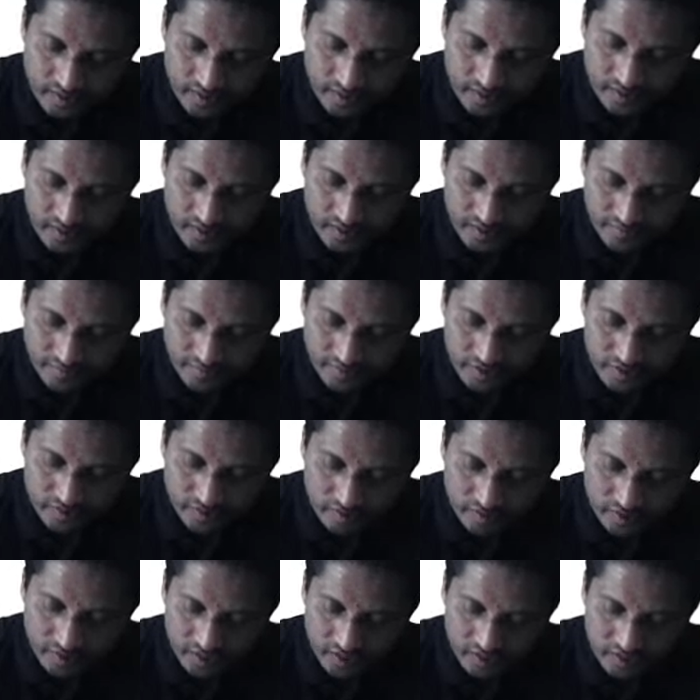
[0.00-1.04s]
Delete first
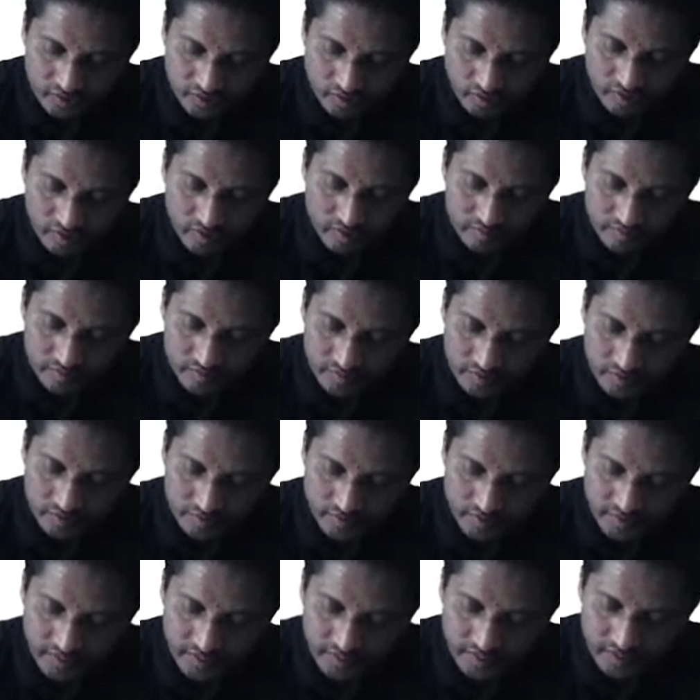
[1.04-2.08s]
row last column, you
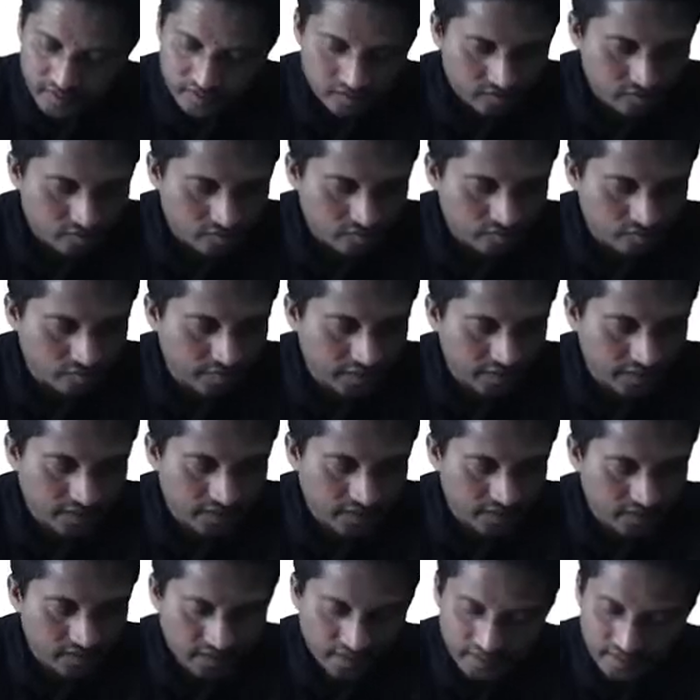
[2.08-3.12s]
will get this is 2
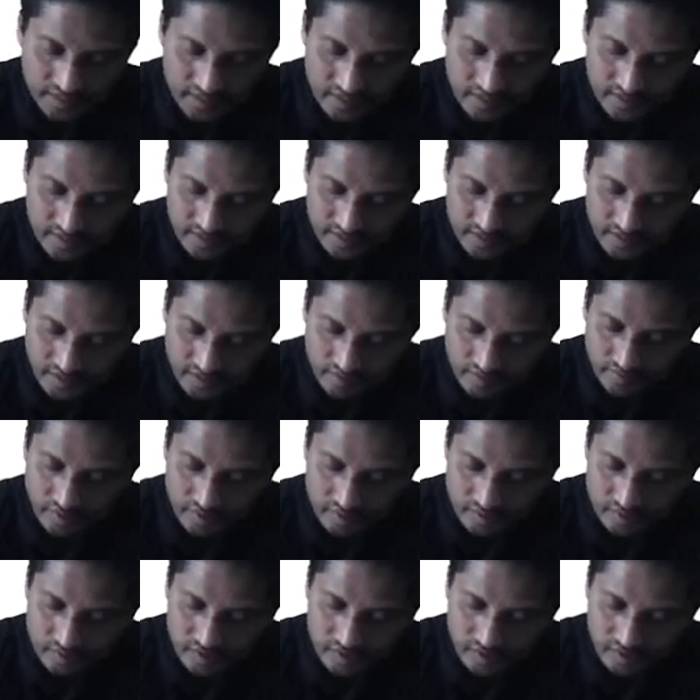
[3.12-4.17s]
minus k
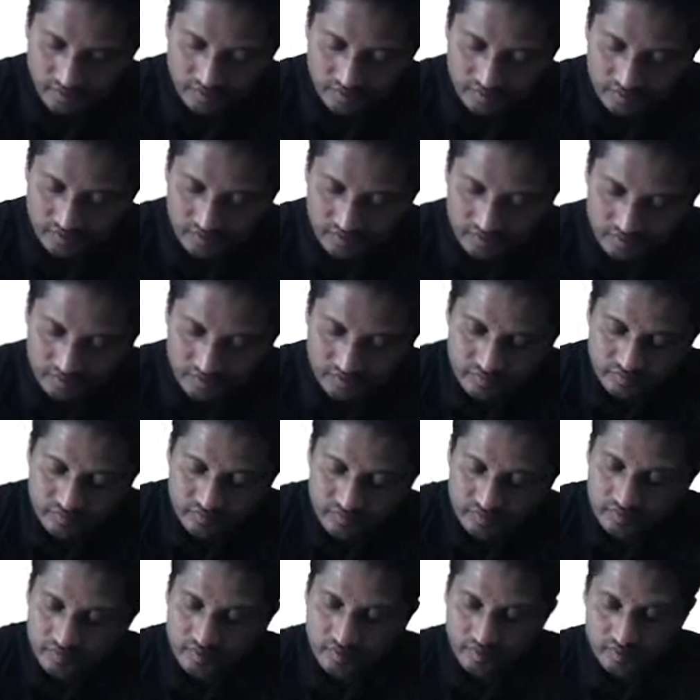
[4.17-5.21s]
equal to 0.
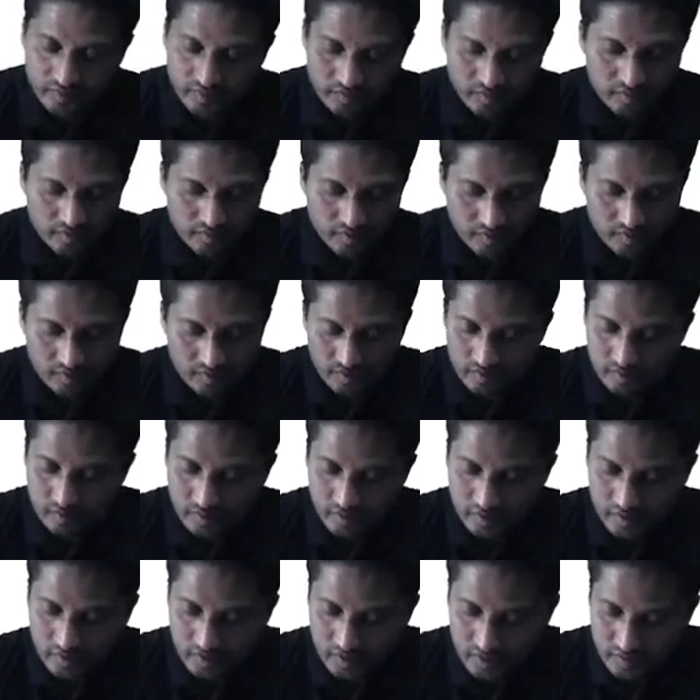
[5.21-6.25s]
So
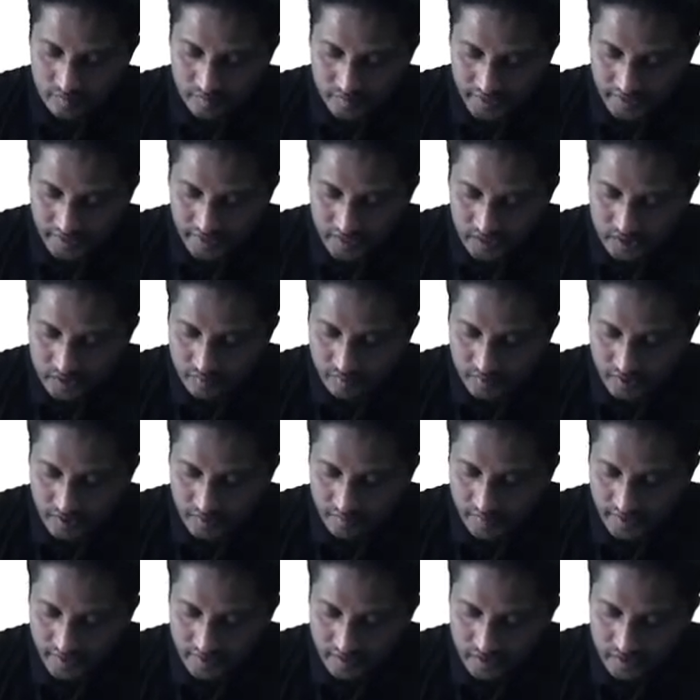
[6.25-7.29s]
this is minus 1
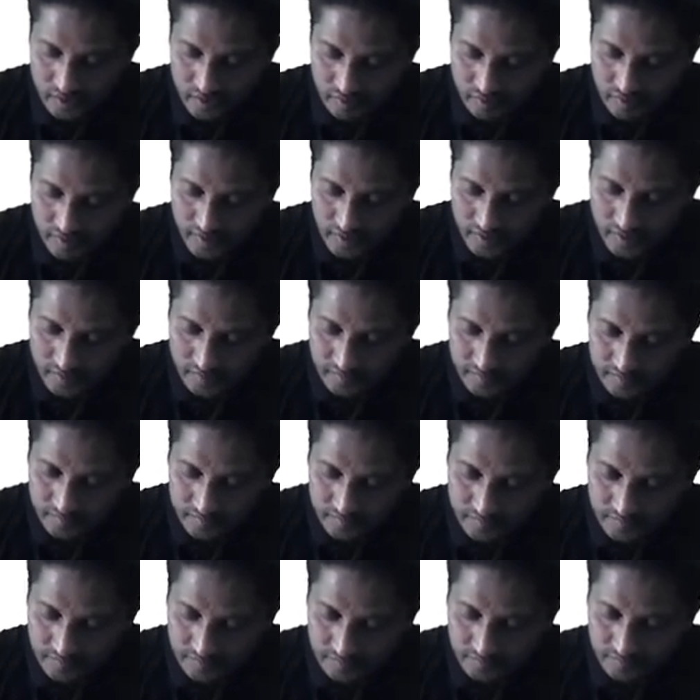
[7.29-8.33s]
minus 2k
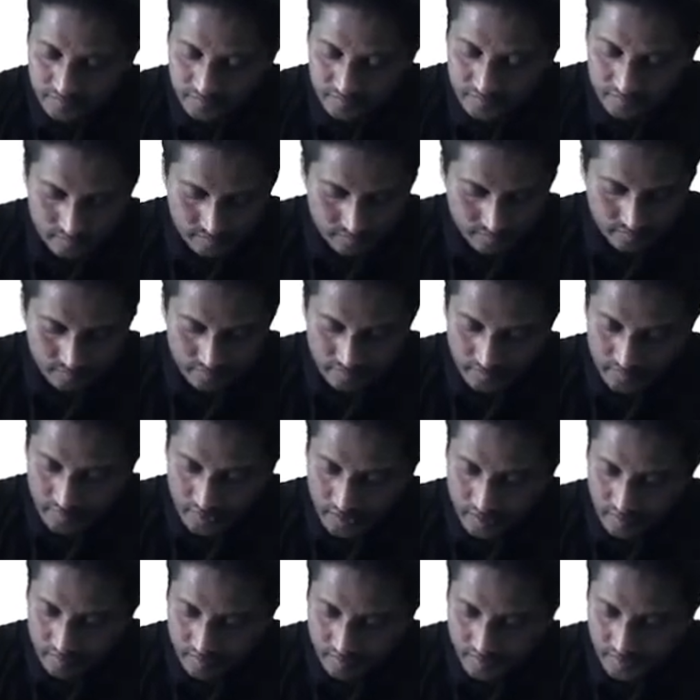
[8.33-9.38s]

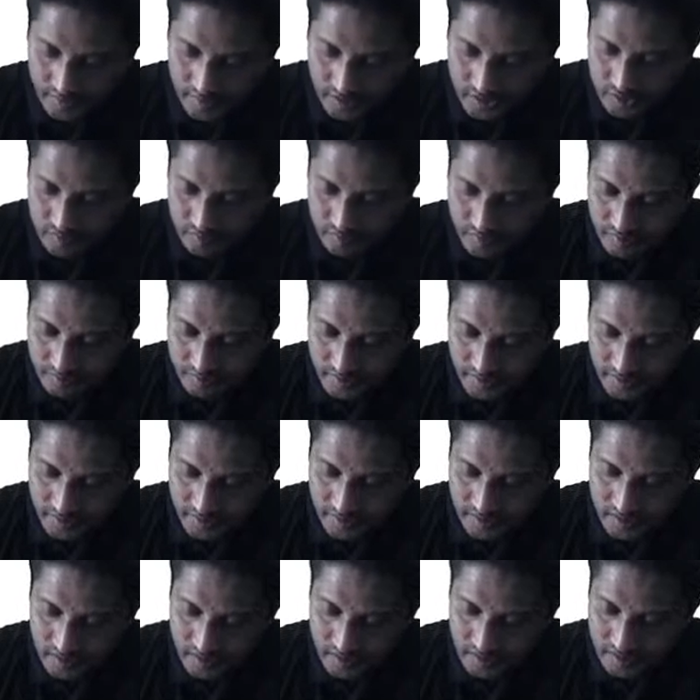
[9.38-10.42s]
minus 1
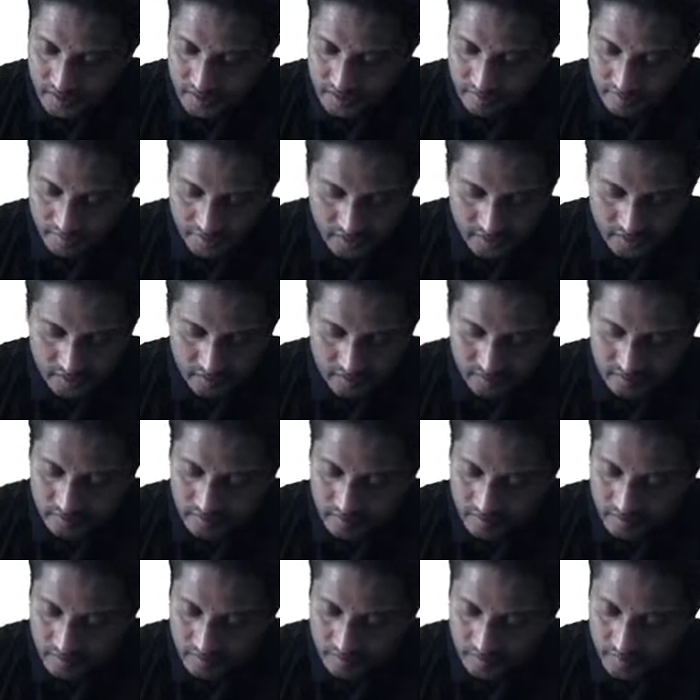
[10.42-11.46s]
minus k square
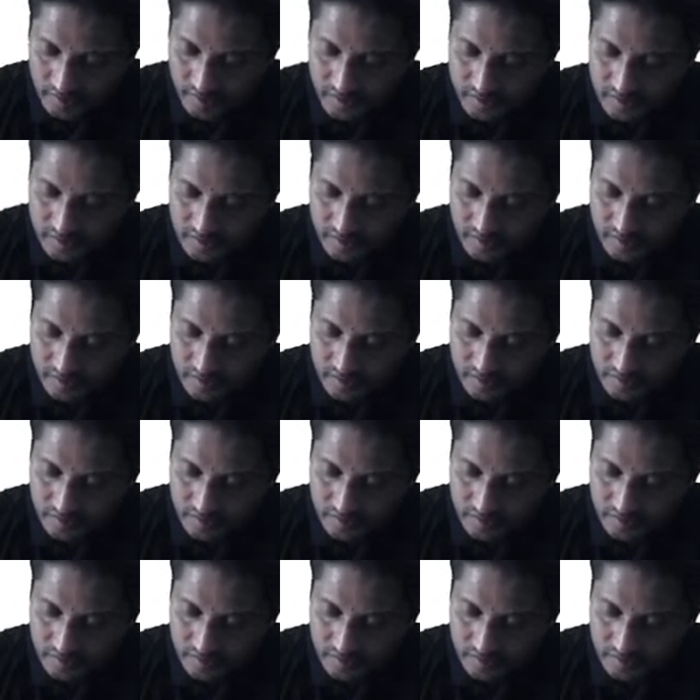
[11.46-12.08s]
plus